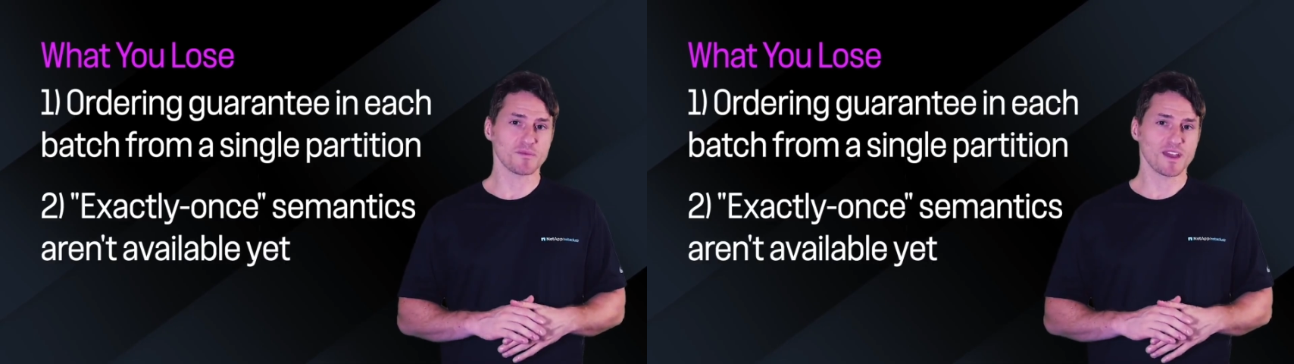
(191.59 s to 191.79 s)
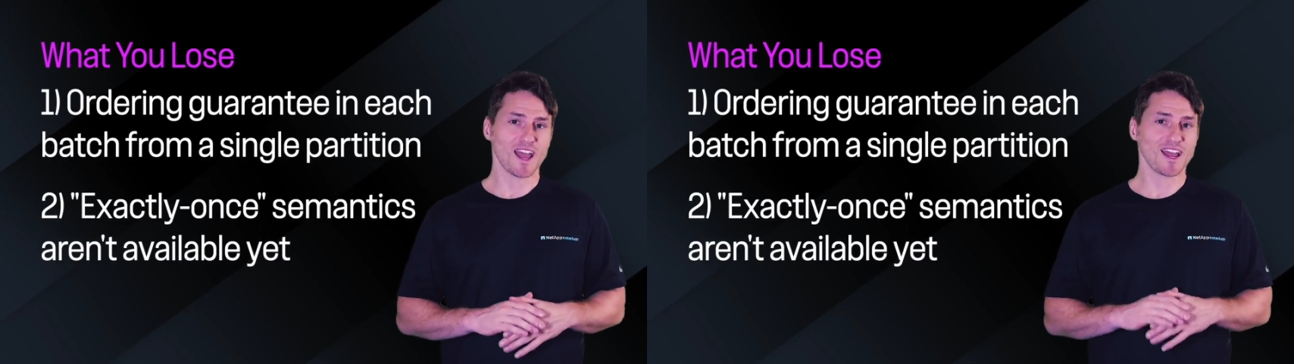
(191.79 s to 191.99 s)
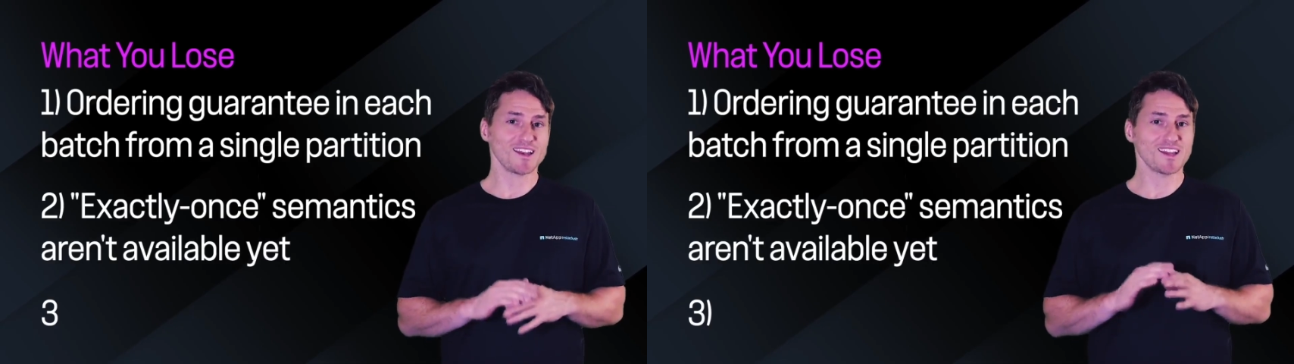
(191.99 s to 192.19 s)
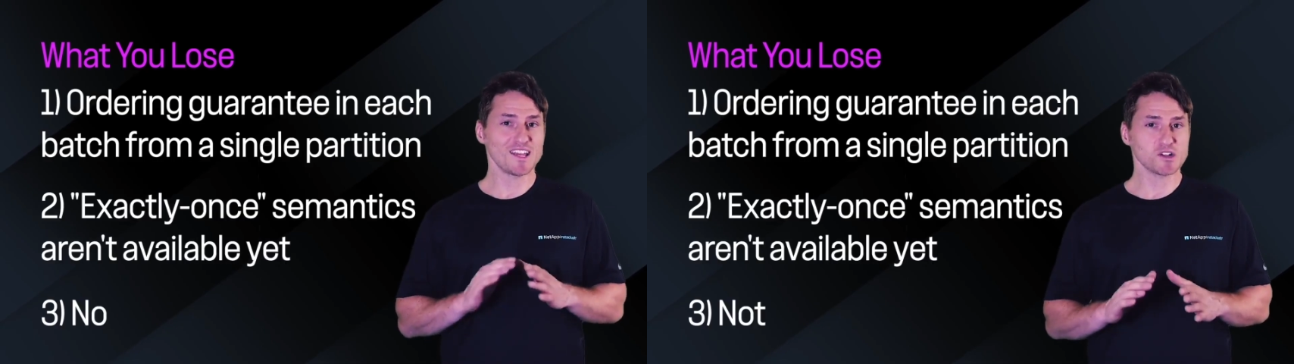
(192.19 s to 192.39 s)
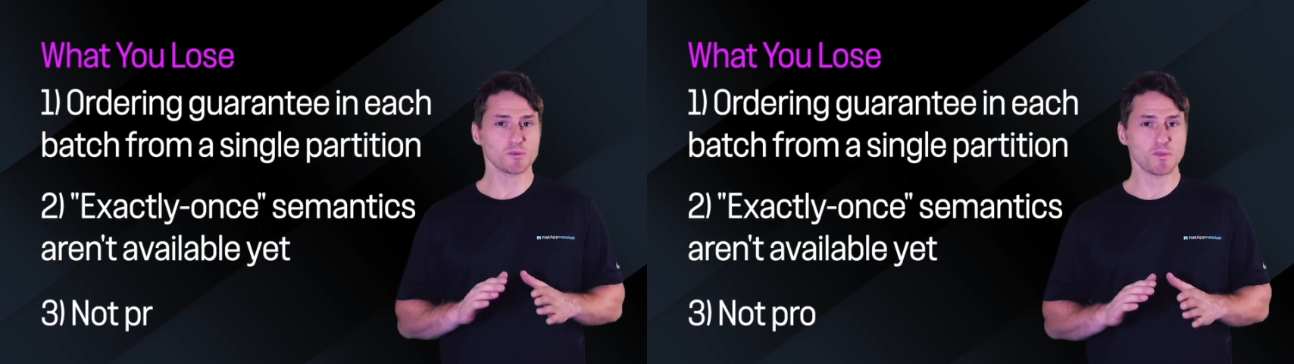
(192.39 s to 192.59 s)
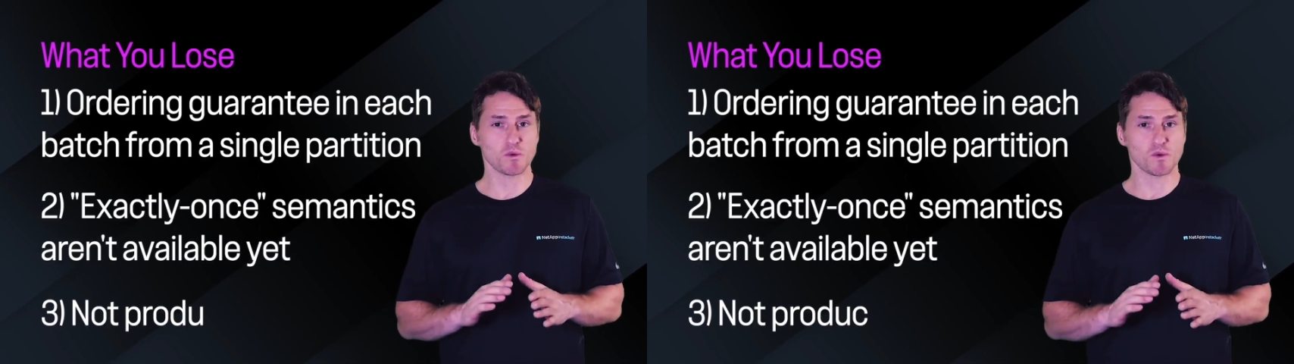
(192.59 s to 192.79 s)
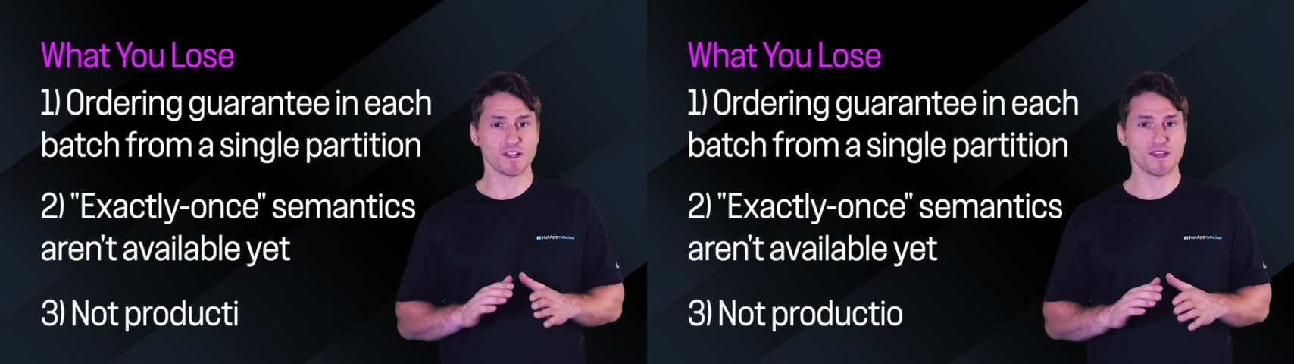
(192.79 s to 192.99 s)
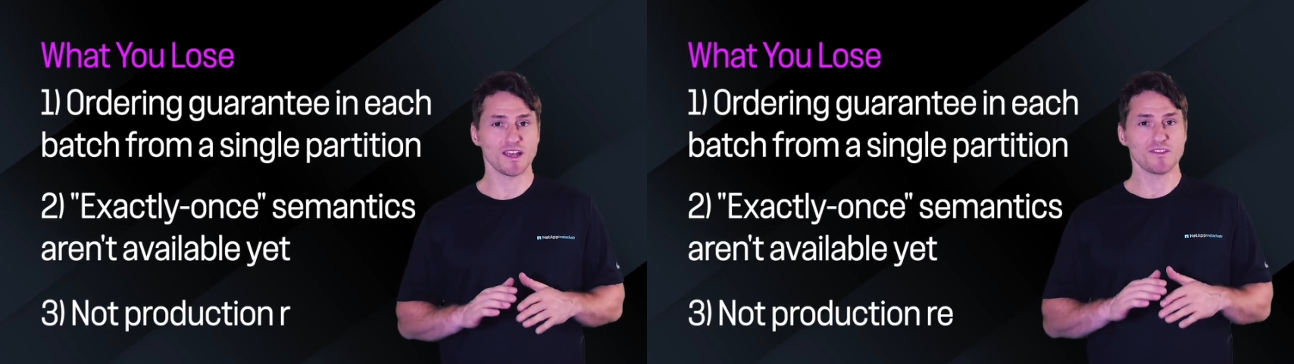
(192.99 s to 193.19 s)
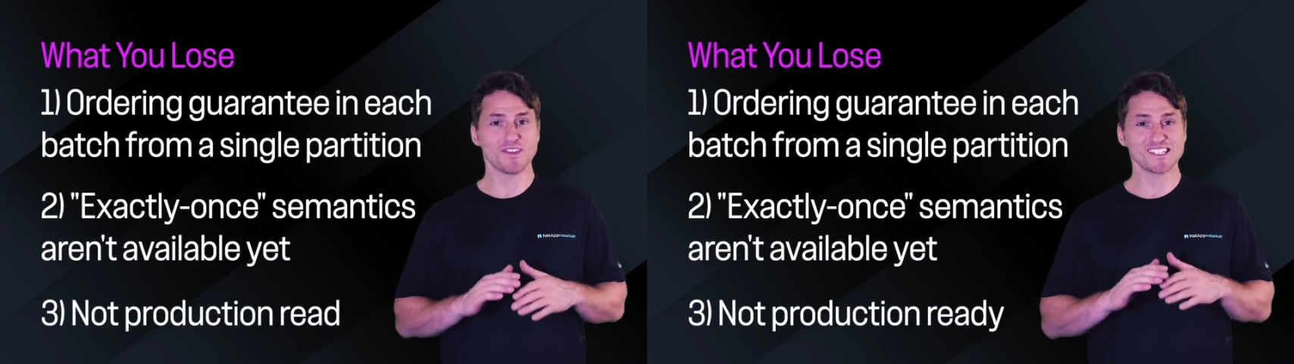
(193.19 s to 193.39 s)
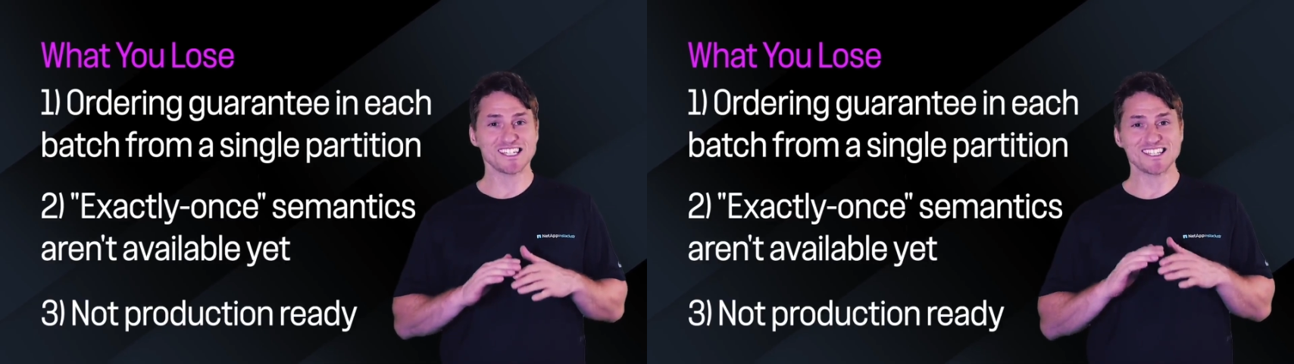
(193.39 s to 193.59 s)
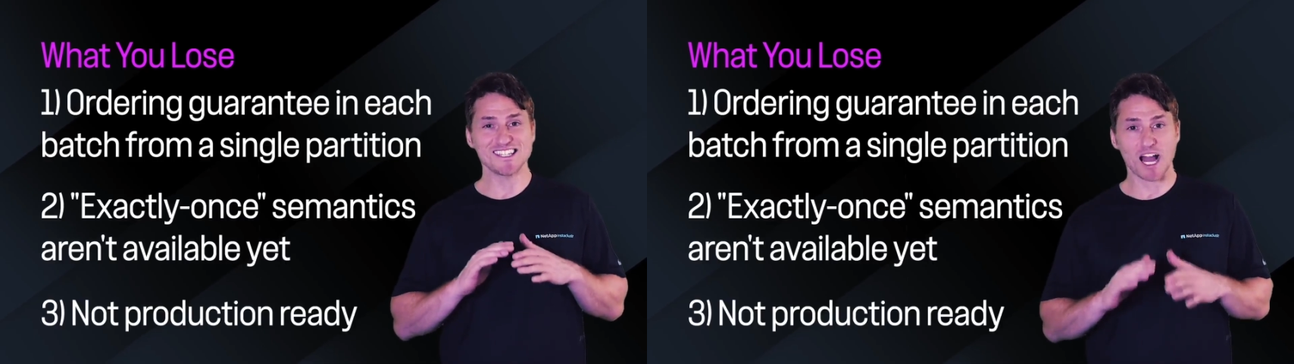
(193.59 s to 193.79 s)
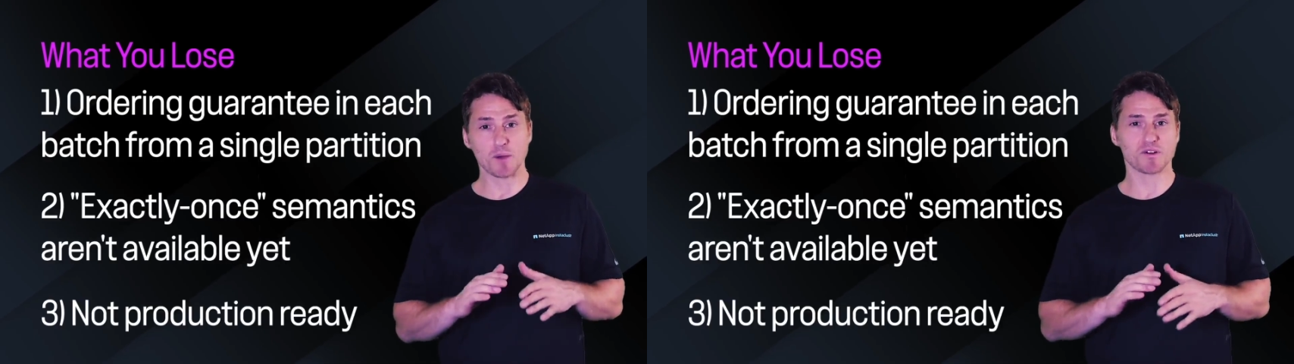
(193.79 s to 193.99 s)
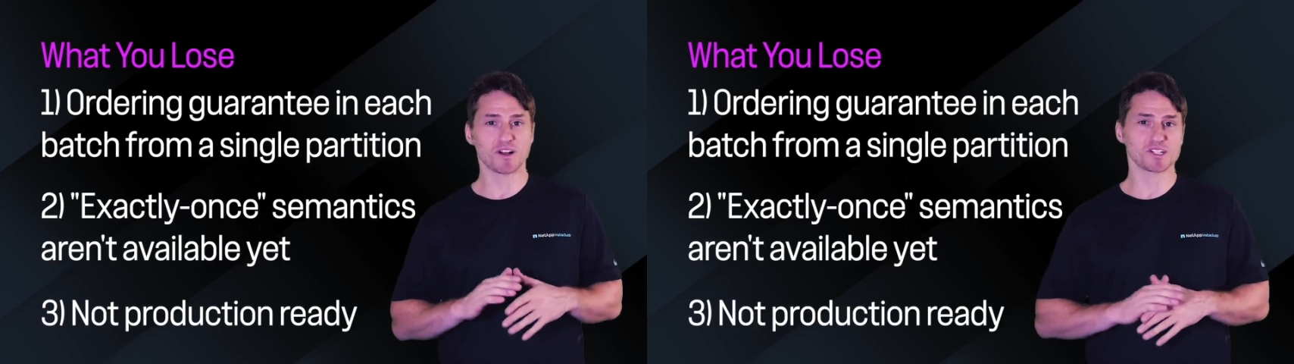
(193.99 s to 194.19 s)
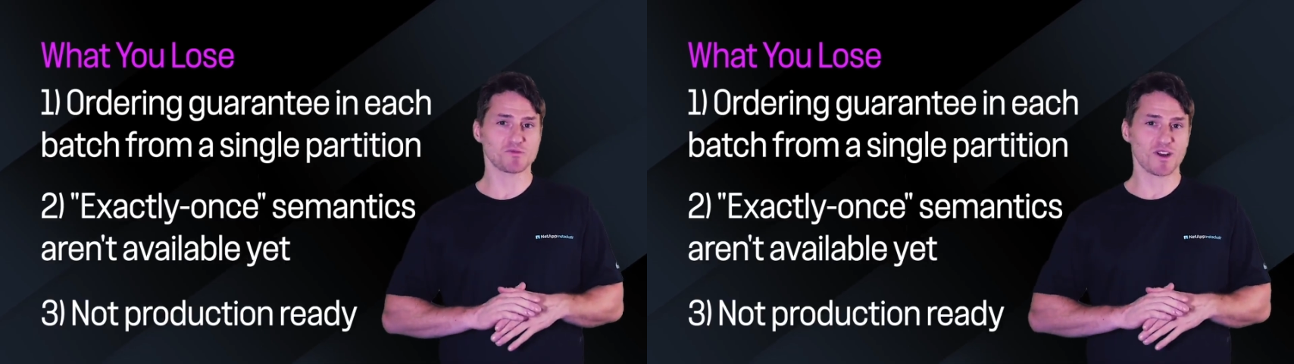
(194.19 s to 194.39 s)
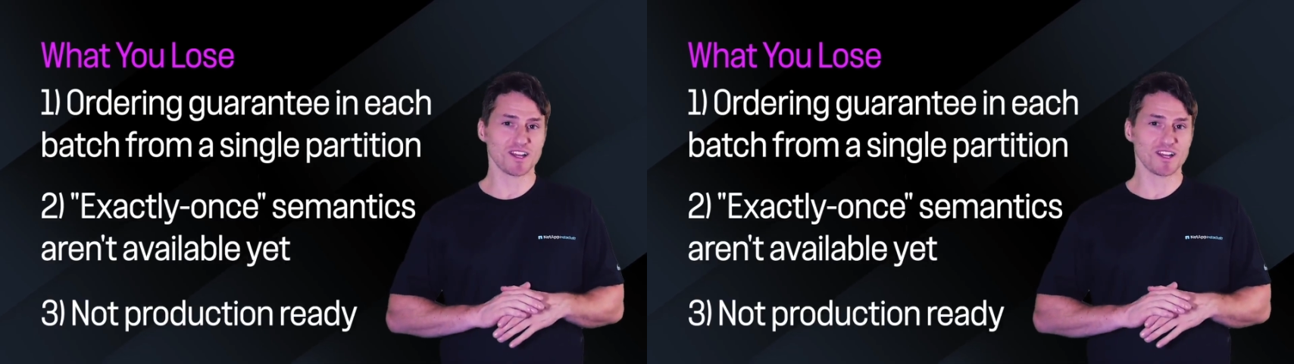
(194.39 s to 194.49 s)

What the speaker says: And here's the big one. This is not production ready.